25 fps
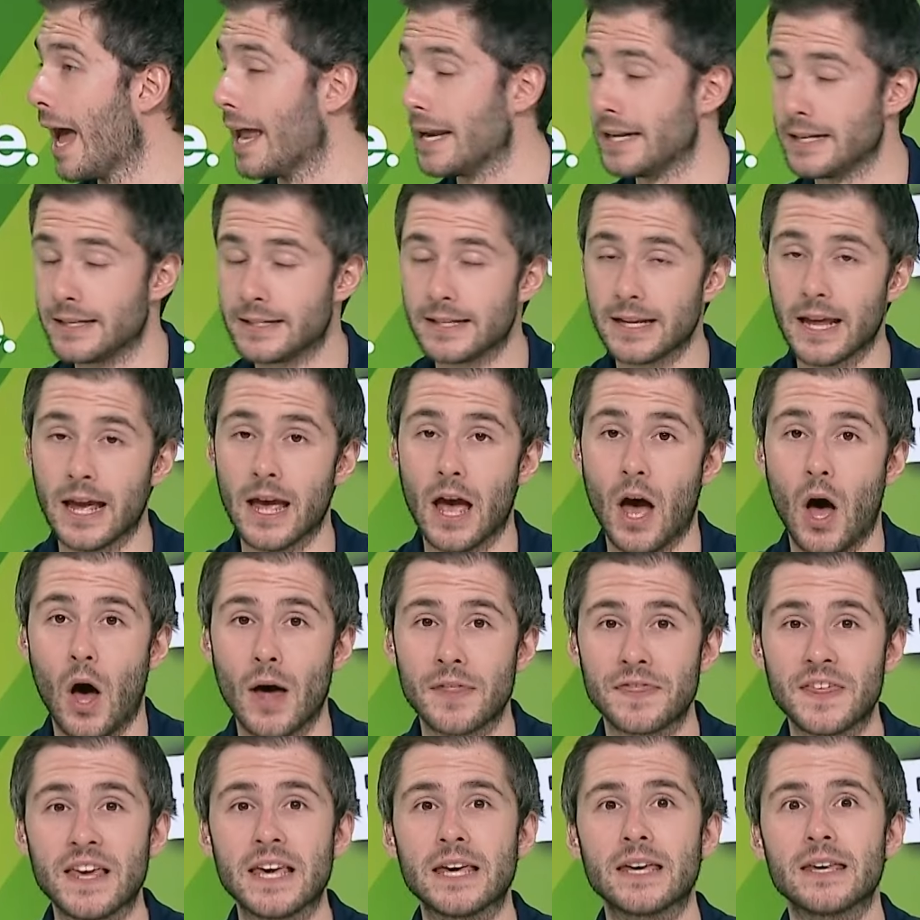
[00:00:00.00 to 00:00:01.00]
and
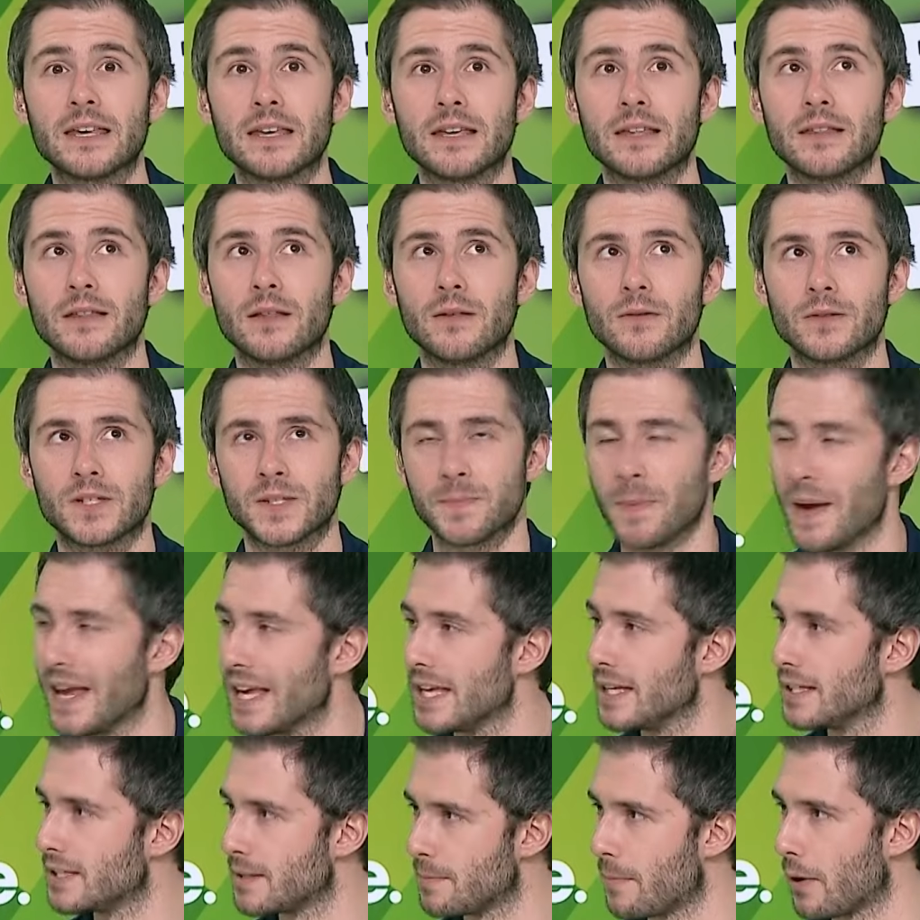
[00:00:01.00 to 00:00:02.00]
I think
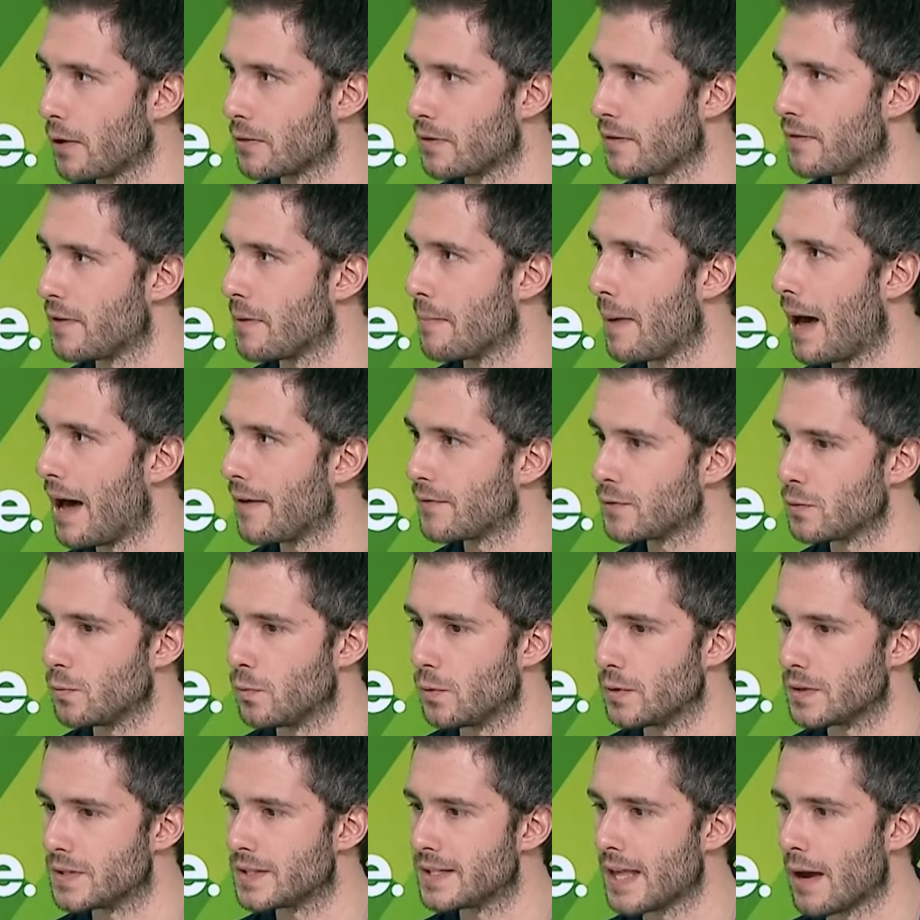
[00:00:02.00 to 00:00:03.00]
speaking to both of them
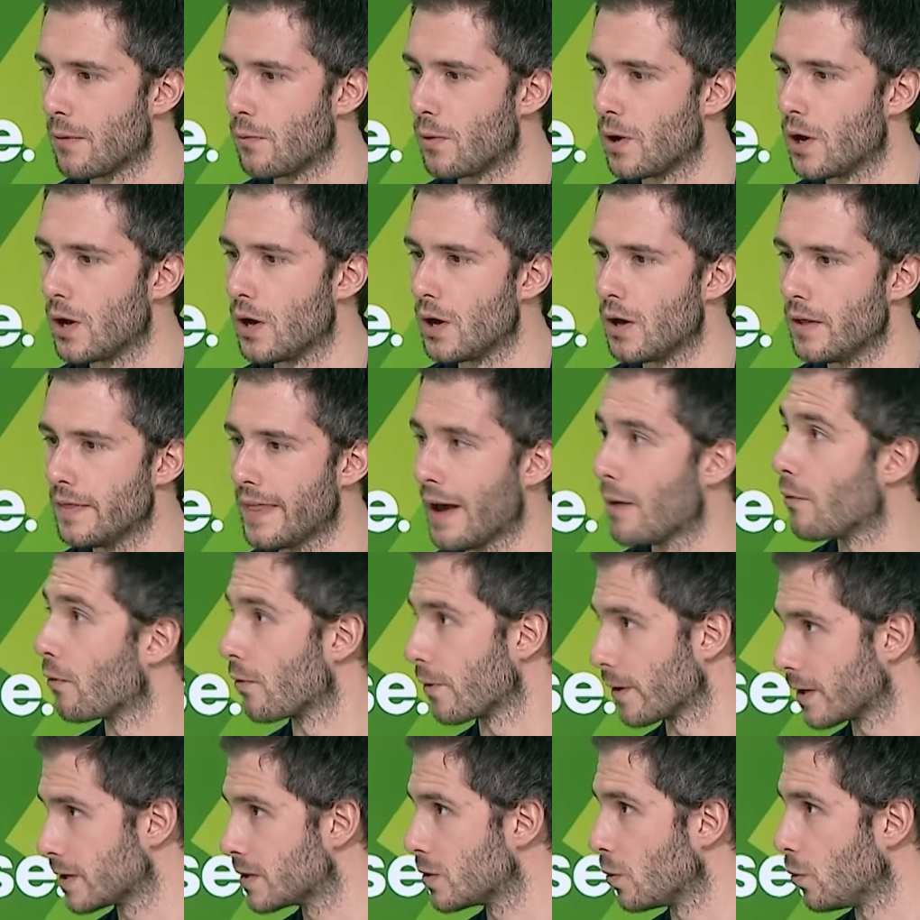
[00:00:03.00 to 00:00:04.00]
afterwards, they were, they
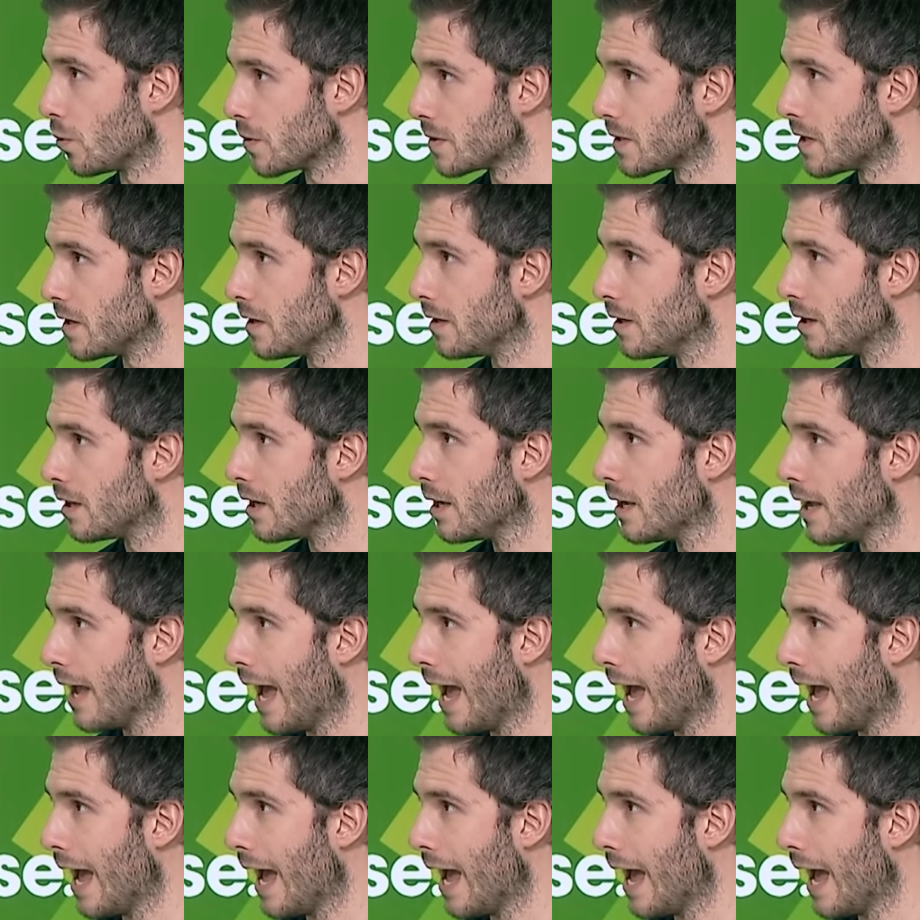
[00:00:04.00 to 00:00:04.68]
were exhausted.